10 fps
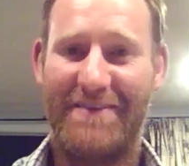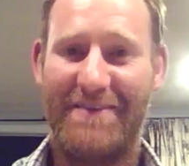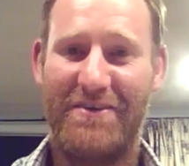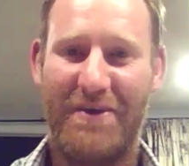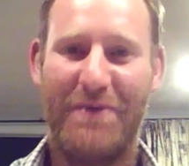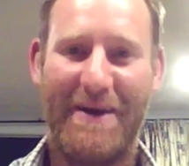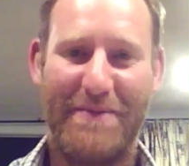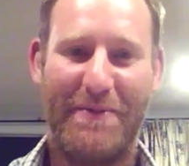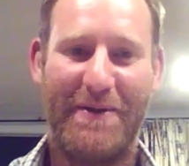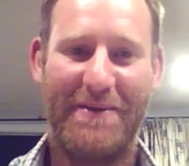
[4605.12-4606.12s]
actually a good way to
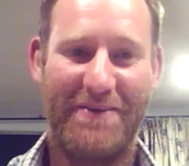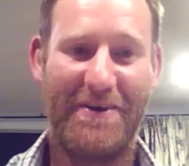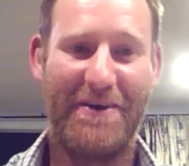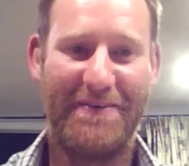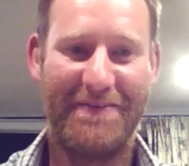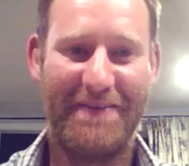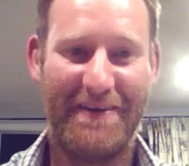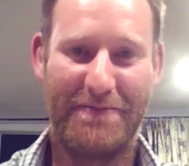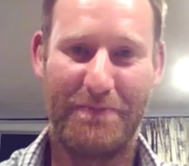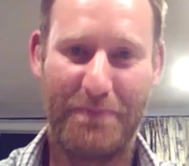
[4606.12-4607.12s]
put it, Jono.
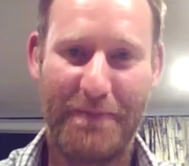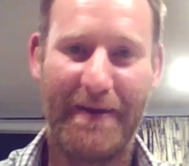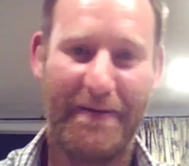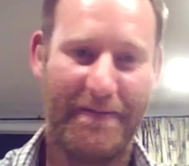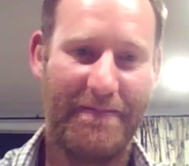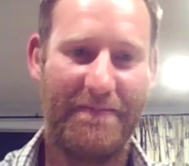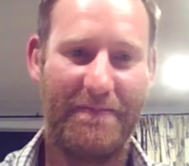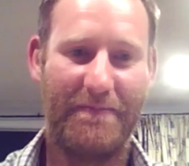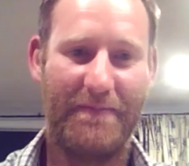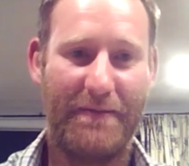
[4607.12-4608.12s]
That's yeah.
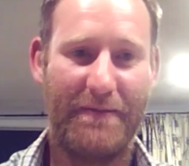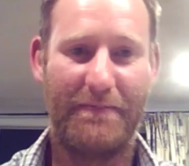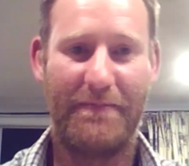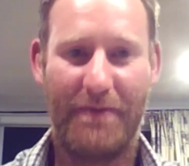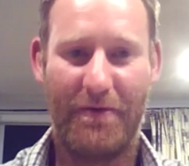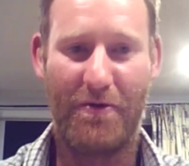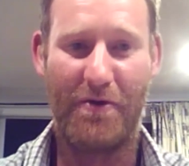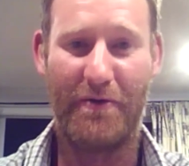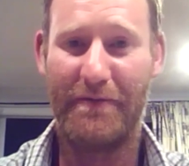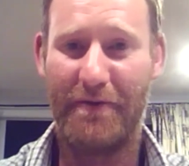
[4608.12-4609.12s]
You're
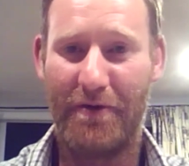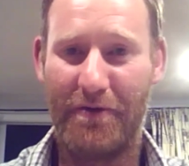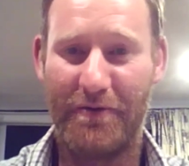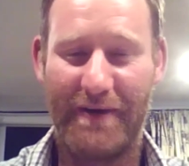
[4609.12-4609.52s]
on it. You're onto it.